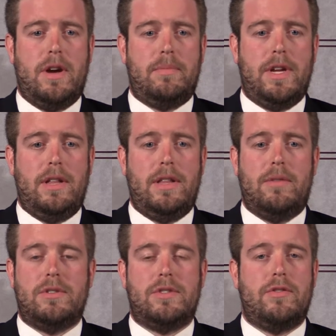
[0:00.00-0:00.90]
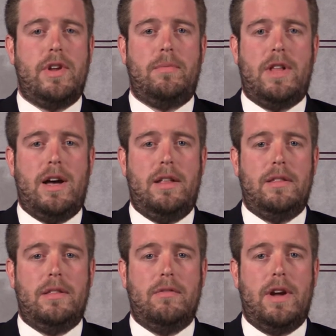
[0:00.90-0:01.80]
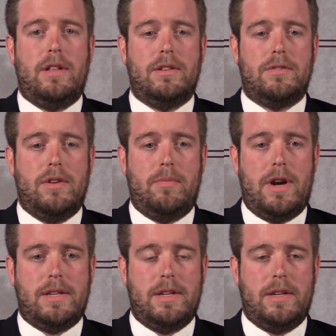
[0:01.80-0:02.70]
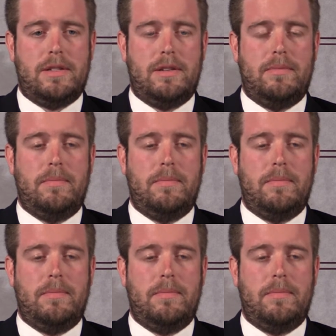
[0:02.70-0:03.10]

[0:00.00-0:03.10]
update that will streamline the regulatory process.